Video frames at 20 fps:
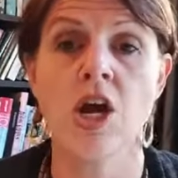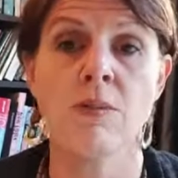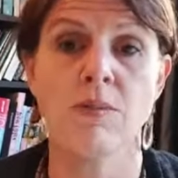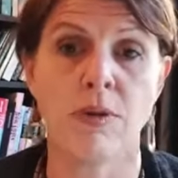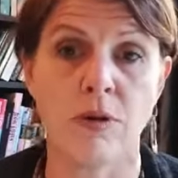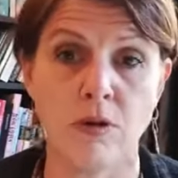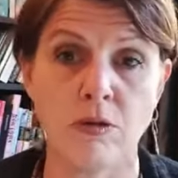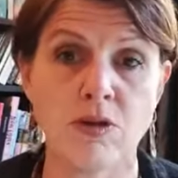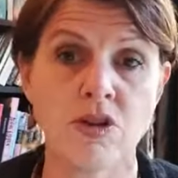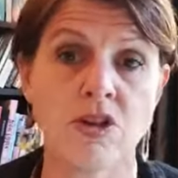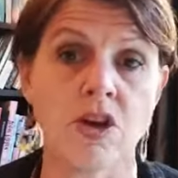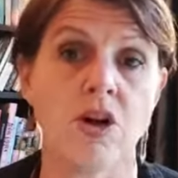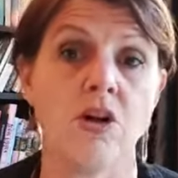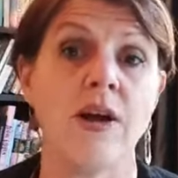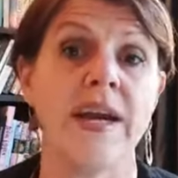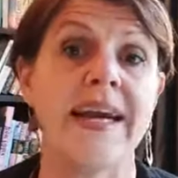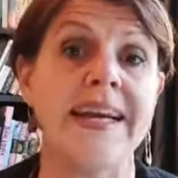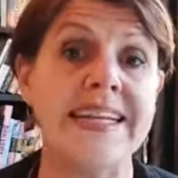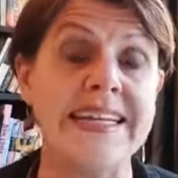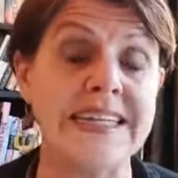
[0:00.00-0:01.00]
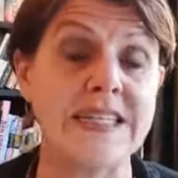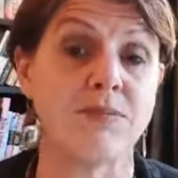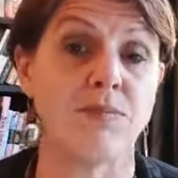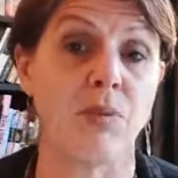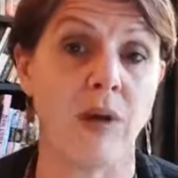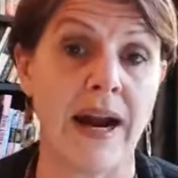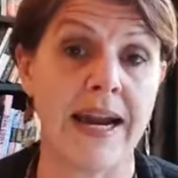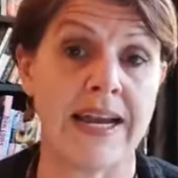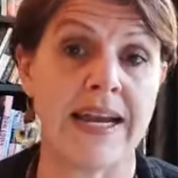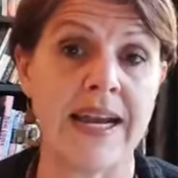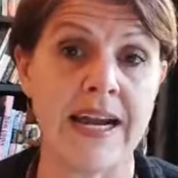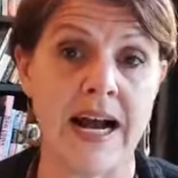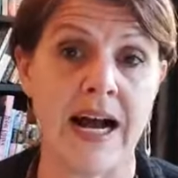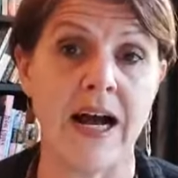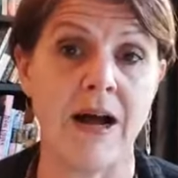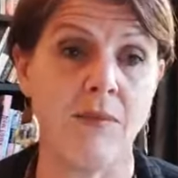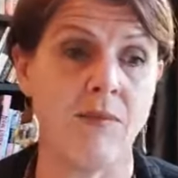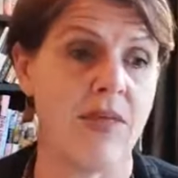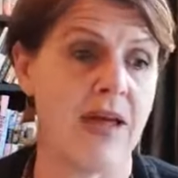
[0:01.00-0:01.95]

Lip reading: but also it is breaking up